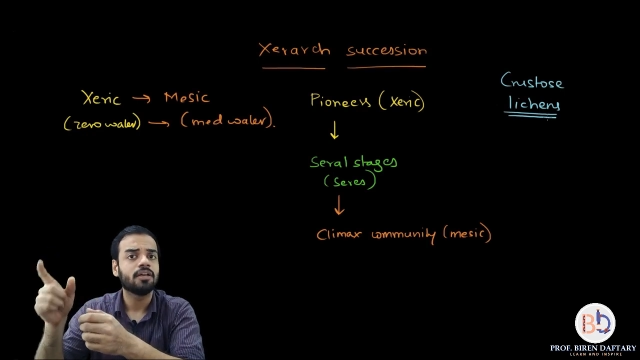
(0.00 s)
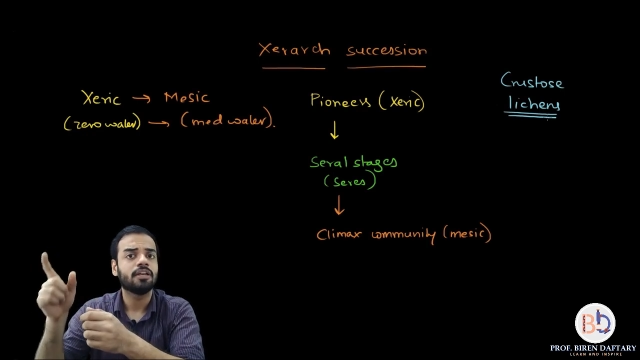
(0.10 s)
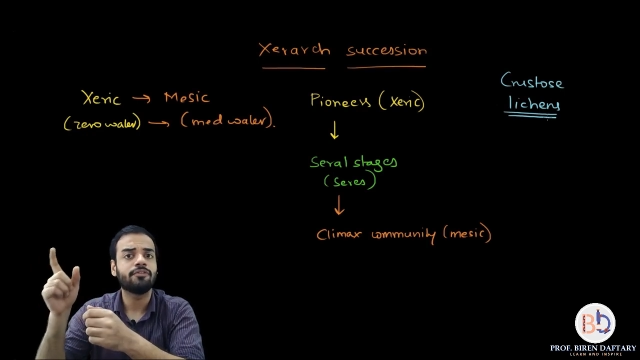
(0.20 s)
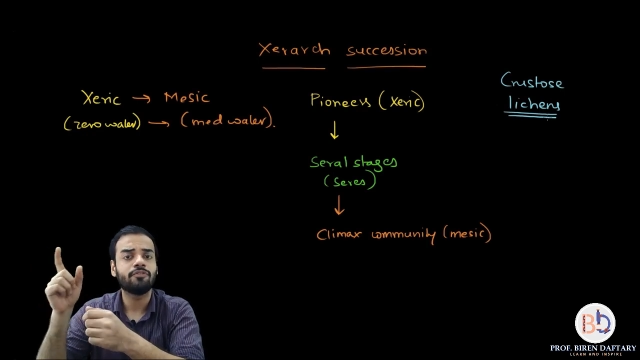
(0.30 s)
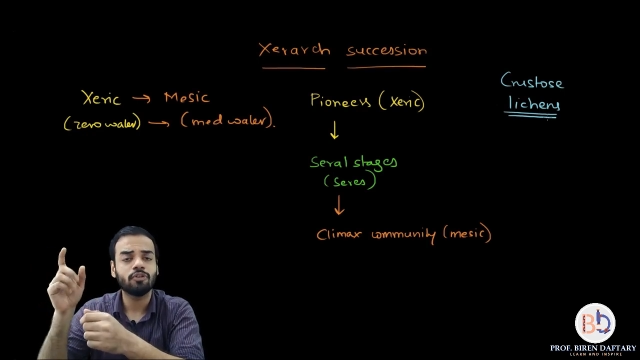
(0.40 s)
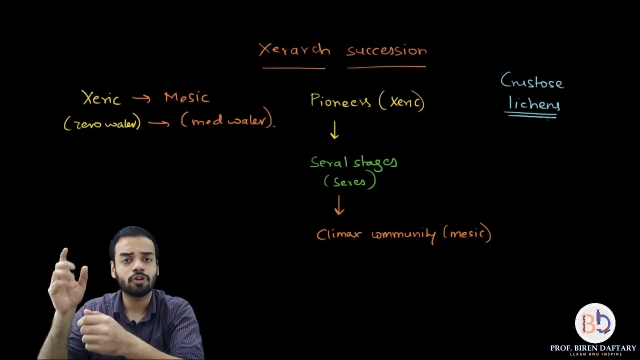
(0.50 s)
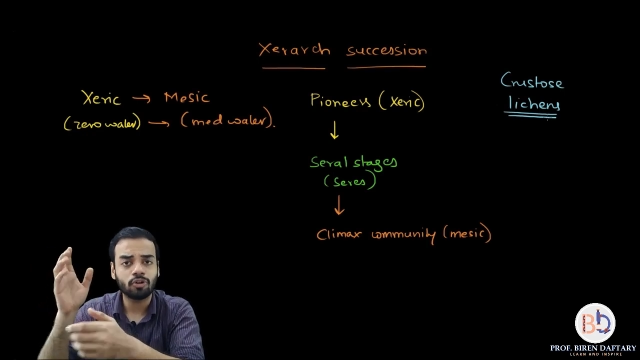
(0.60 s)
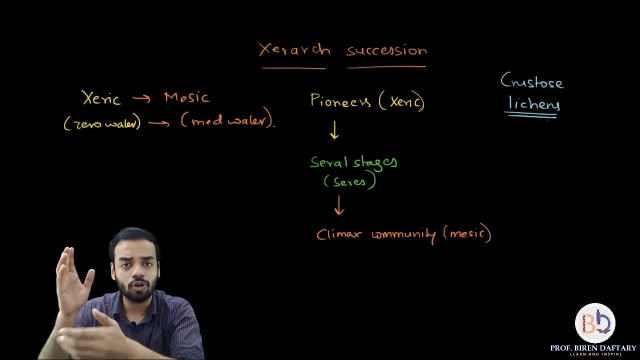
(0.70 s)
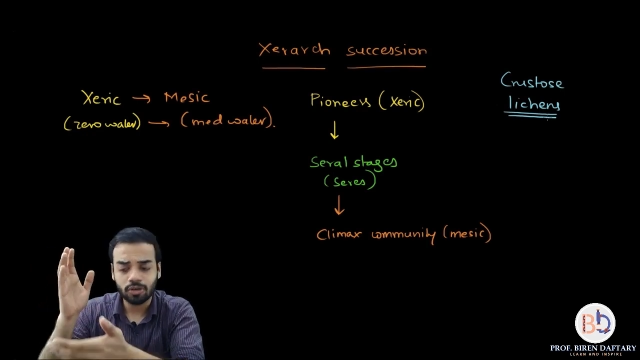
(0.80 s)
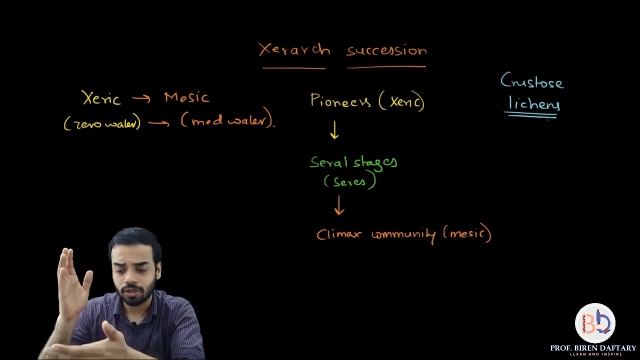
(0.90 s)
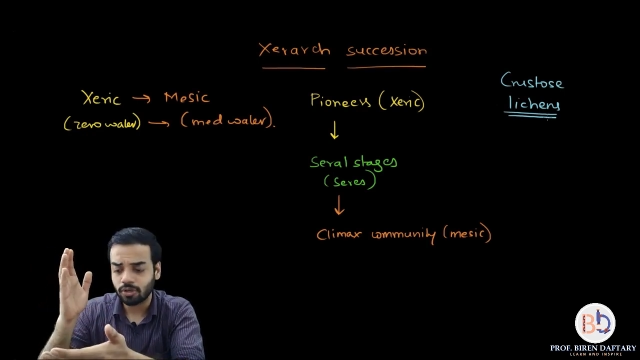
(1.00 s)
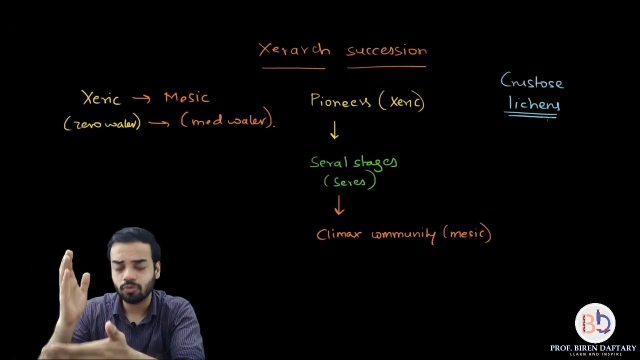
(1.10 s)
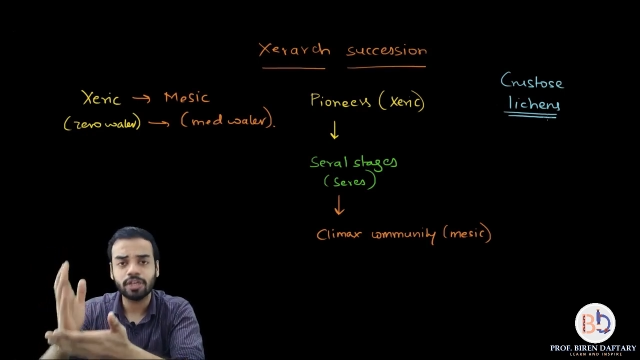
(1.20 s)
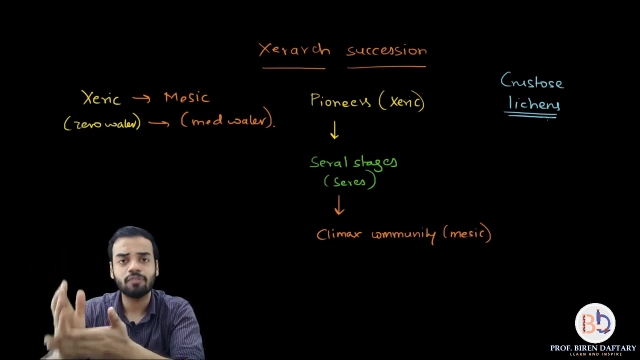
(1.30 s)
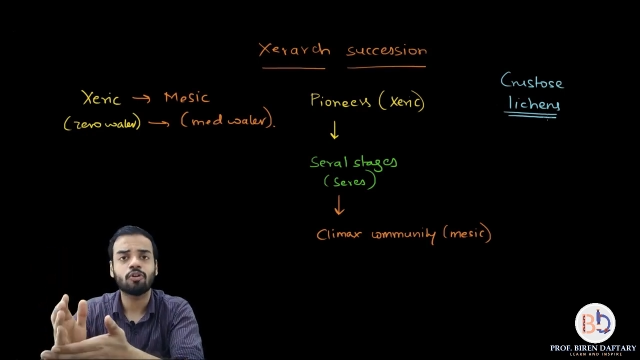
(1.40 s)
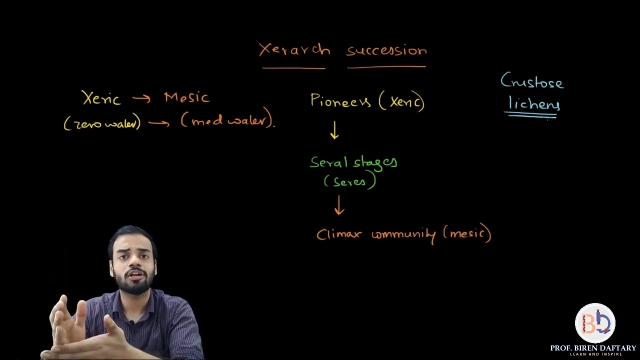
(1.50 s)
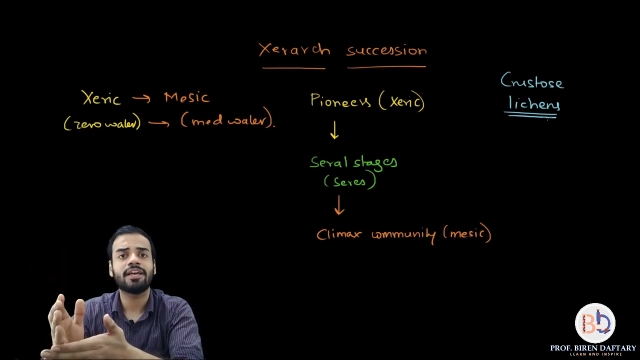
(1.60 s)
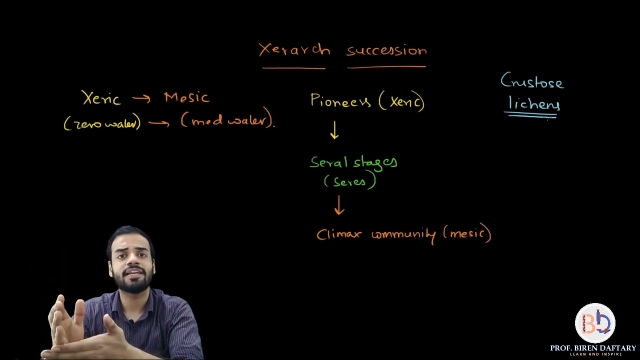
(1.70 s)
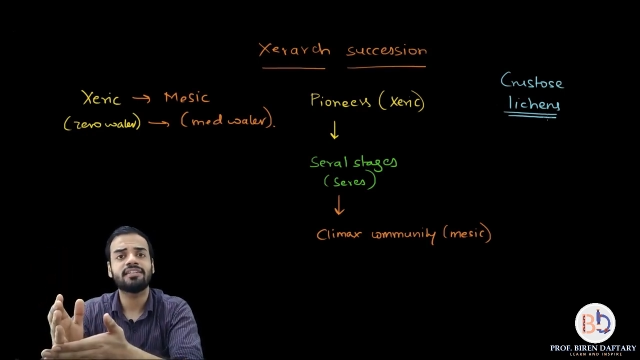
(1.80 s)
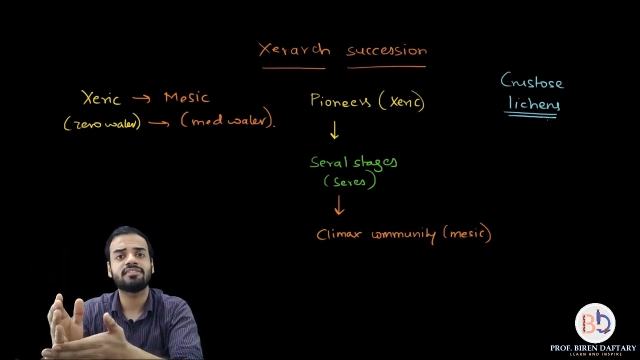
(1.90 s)
If you are not knowing what
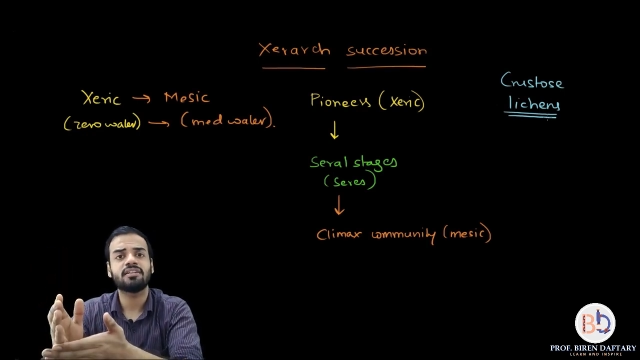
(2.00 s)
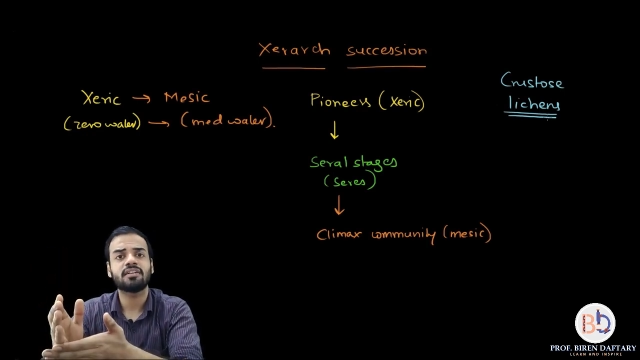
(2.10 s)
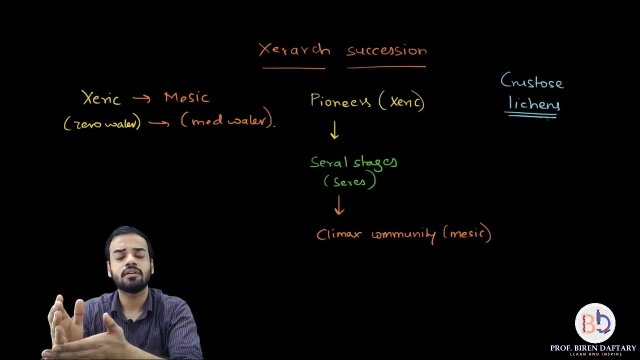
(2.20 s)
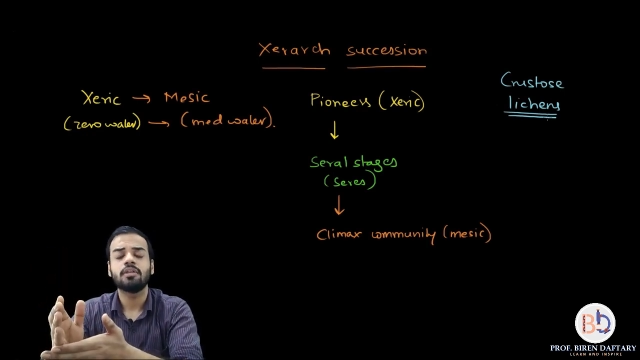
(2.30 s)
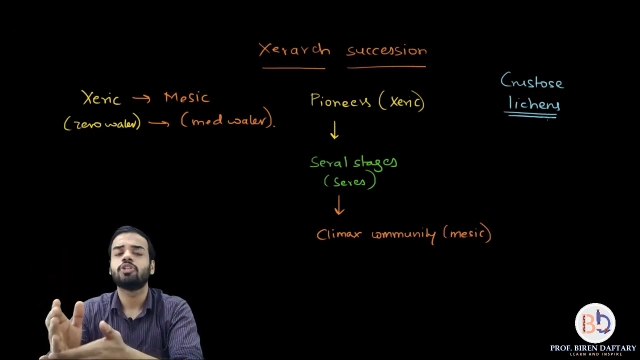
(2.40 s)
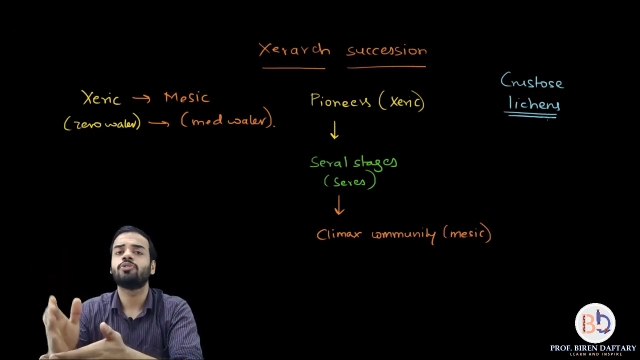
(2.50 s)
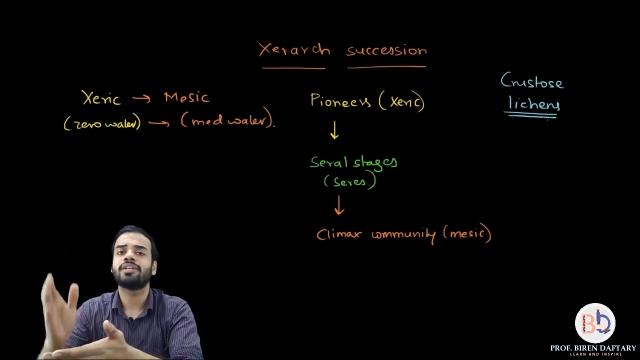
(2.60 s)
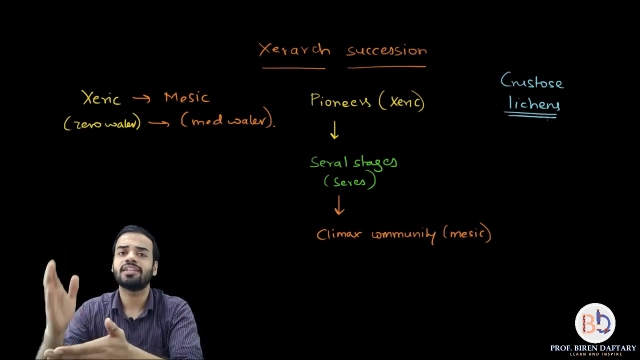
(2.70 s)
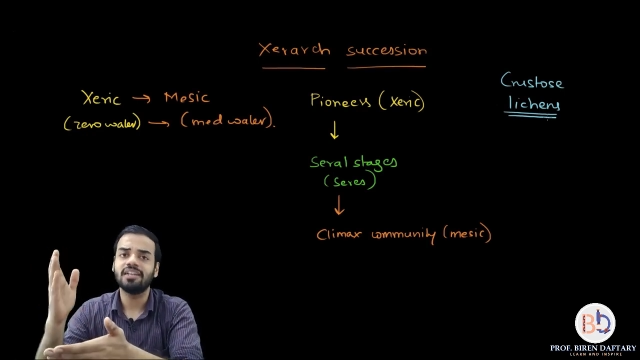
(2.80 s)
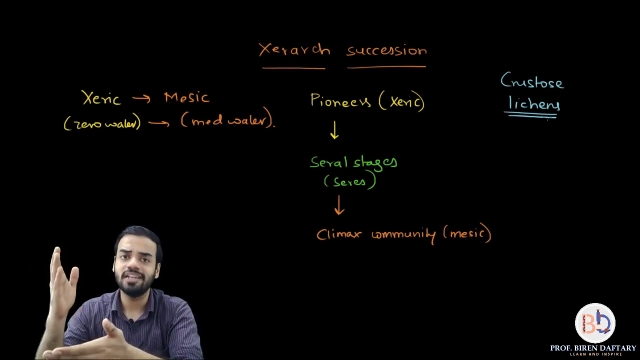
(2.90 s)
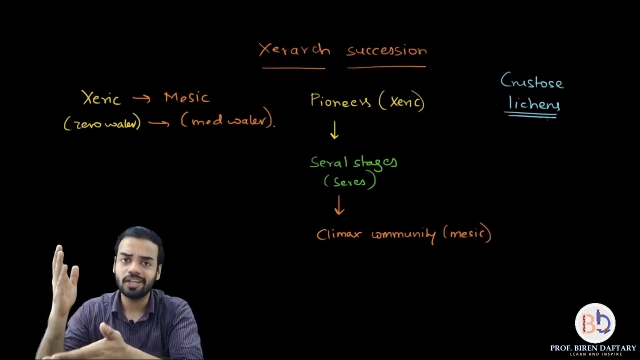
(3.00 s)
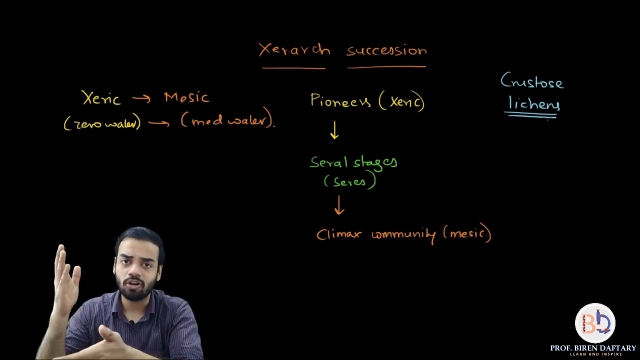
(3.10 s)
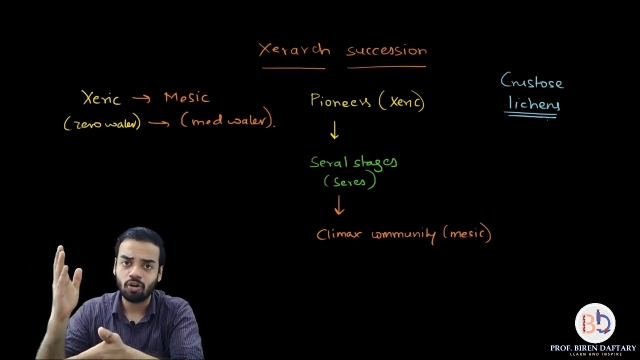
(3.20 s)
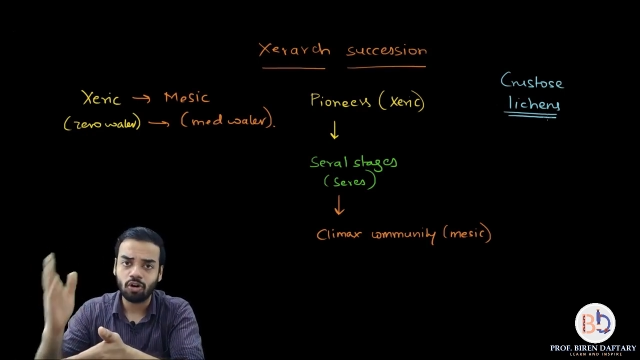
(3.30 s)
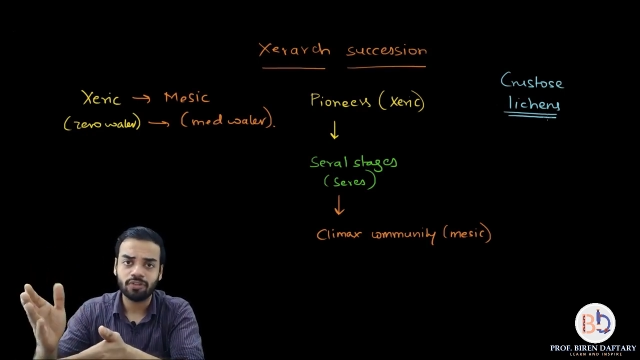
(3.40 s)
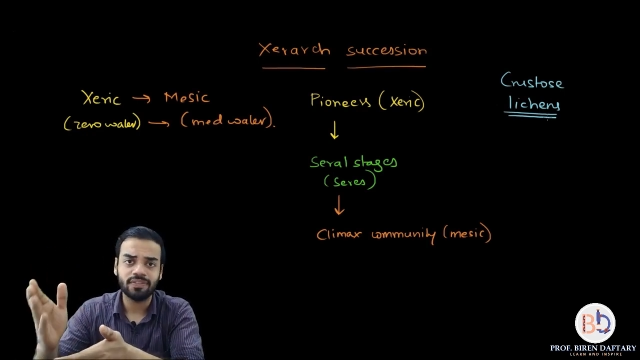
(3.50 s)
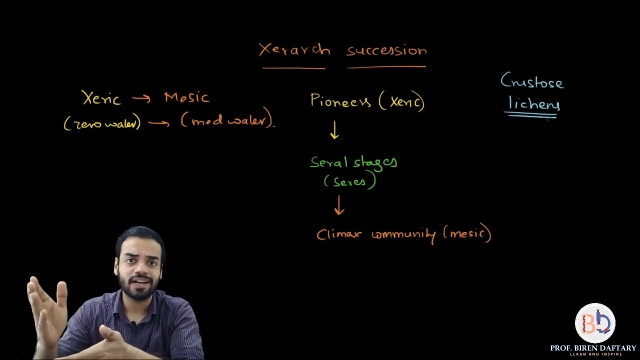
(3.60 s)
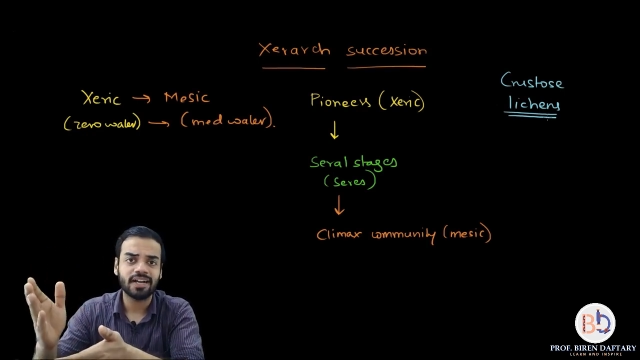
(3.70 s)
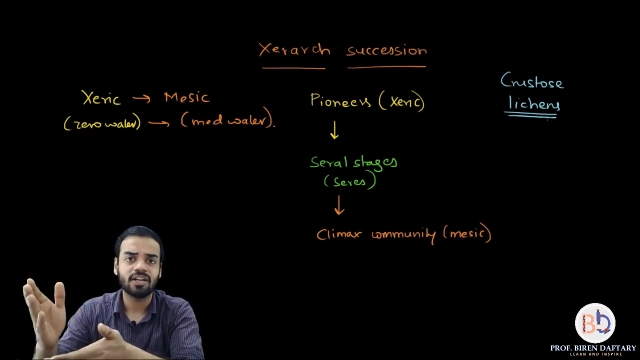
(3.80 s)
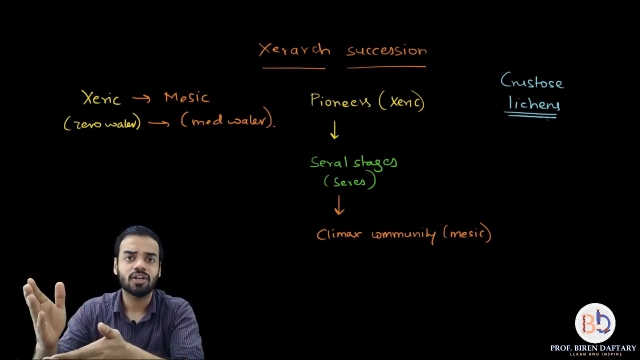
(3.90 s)
lichens are, you can click on
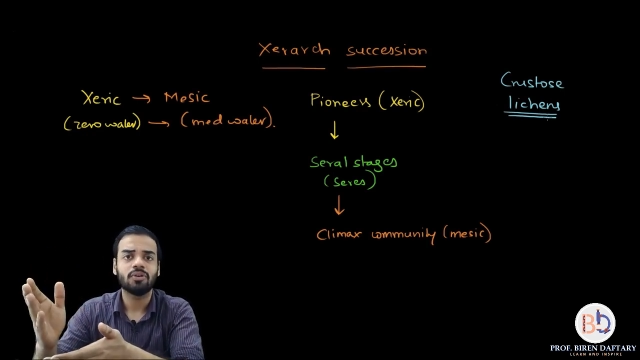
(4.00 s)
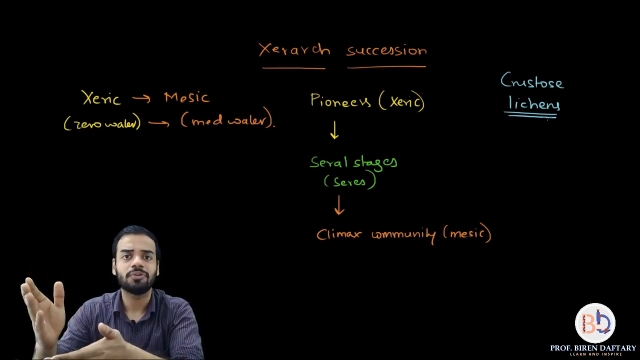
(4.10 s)
that.